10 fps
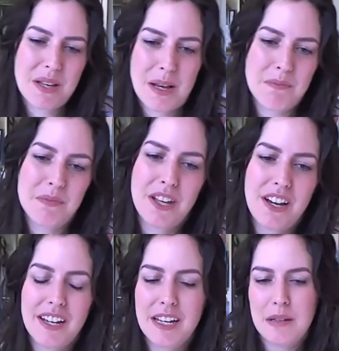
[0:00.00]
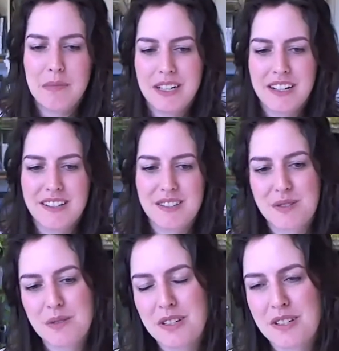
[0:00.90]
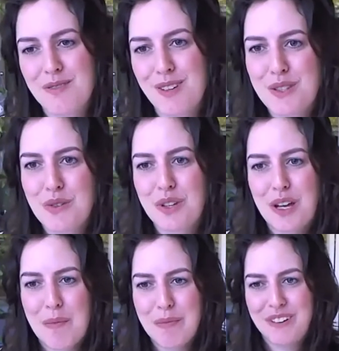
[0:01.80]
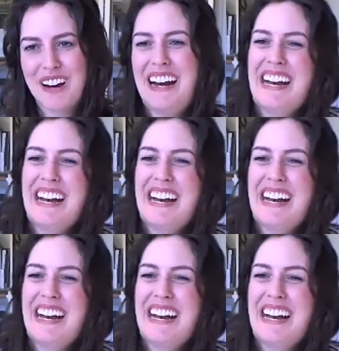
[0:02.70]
I'm lying because this event's only happening right